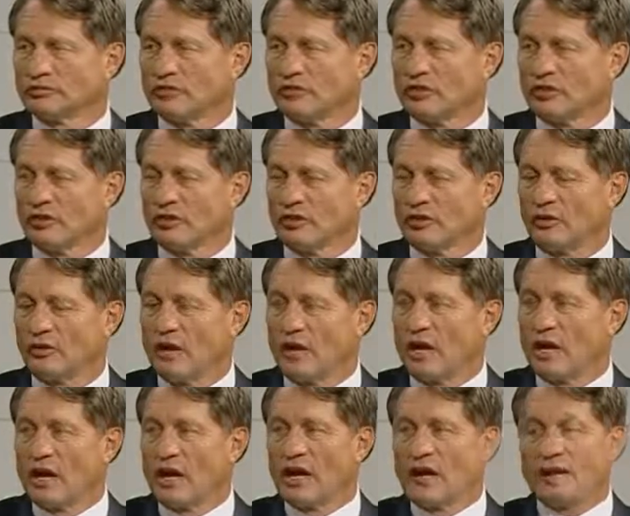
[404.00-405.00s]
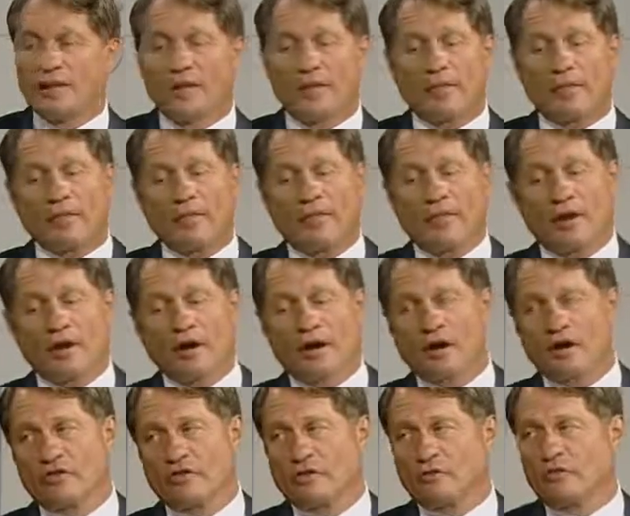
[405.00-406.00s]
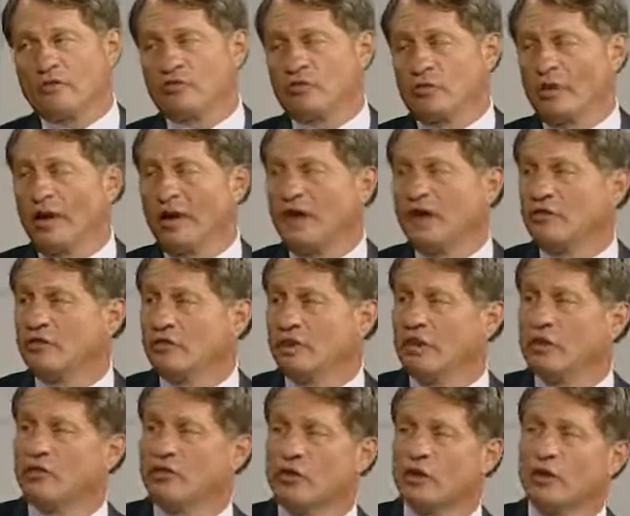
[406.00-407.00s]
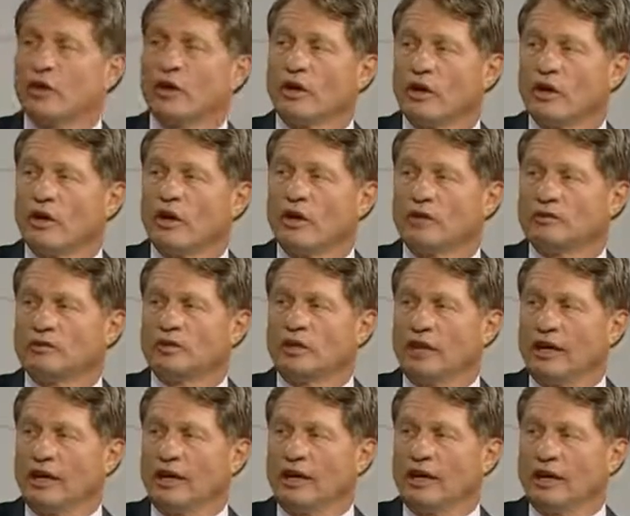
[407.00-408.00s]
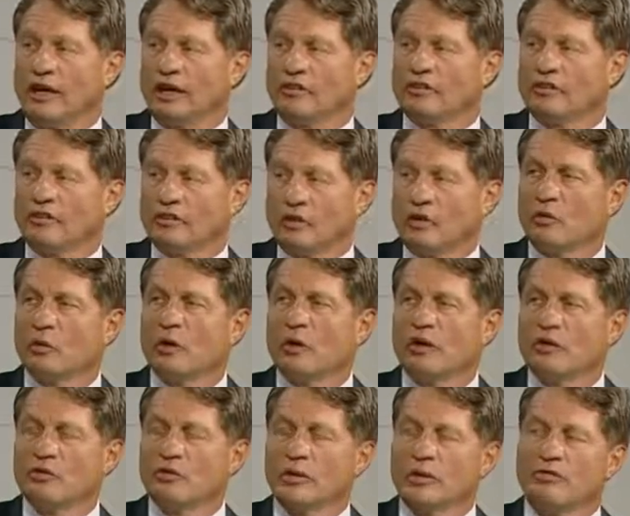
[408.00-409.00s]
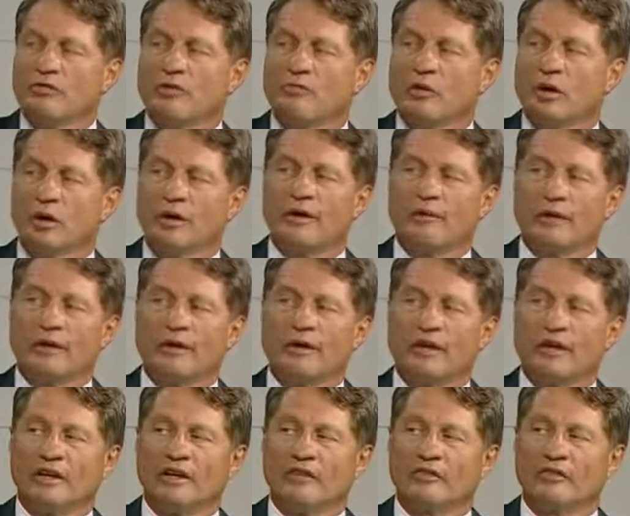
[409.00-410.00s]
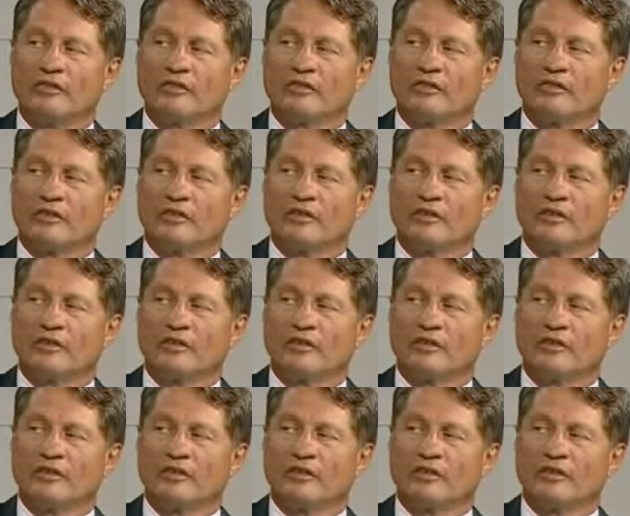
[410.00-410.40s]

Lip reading: So there are some strange things going on, as I say, when you give the body what it needs.